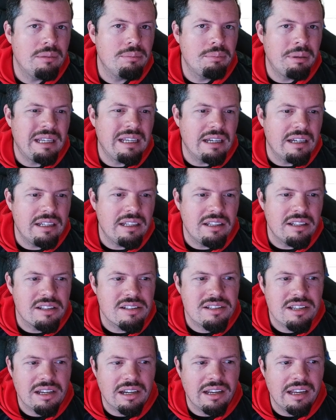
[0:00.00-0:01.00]
bigger in
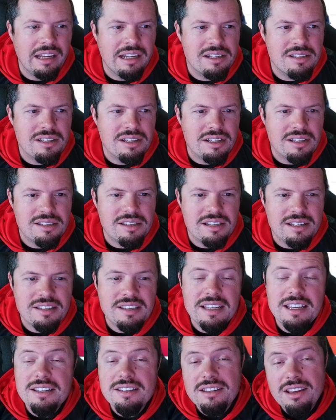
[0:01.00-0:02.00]
this instance, the
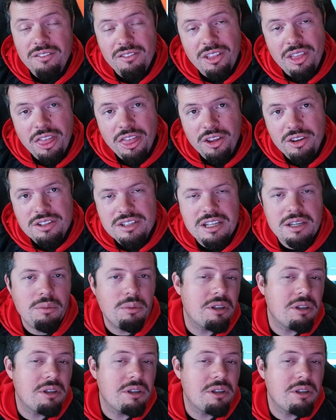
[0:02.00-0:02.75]
C730,